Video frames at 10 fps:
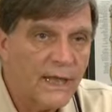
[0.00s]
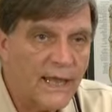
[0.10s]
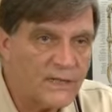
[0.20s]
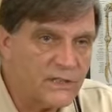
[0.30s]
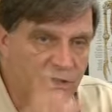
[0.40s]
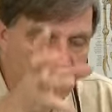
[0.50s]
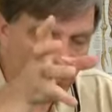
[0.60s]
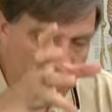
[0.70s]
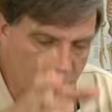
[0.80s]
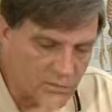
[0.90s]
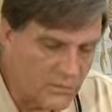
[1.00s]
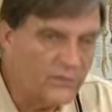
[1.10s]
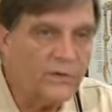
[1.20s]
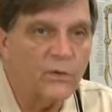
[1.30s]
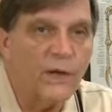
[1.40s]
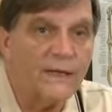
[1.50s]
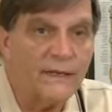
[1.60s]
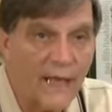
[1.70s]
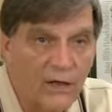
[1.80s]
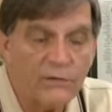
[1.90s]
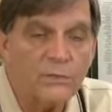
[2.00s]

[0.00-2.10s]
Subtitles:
as these forces move their way down